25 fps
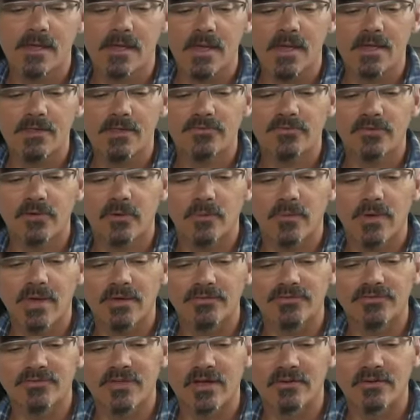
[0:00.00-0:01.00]
And so we
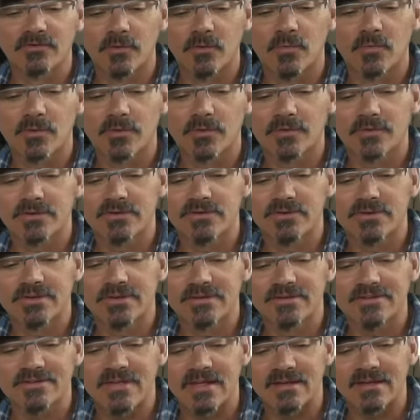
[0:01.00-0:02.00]
have several words in
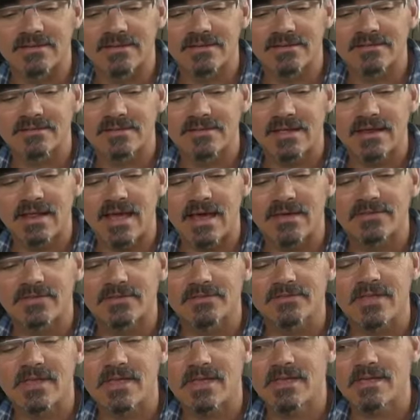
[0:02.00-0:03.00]
a sentence that have the
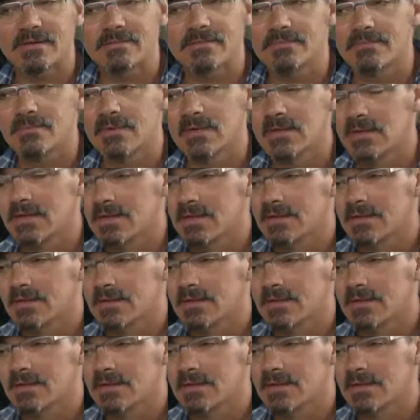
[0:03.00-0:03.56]
same